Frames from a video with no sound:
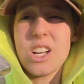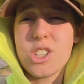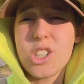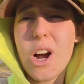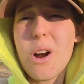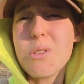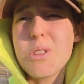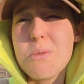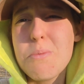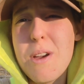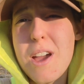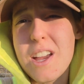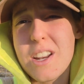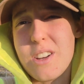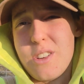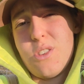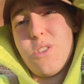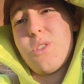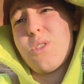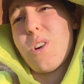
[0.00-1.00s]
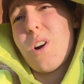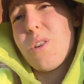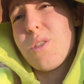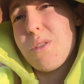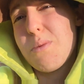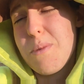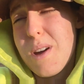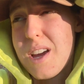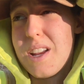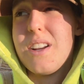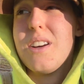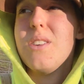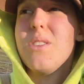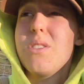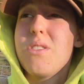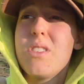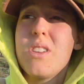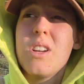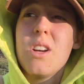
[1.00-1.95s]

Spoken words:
grow tomatoes, grow tomatoes.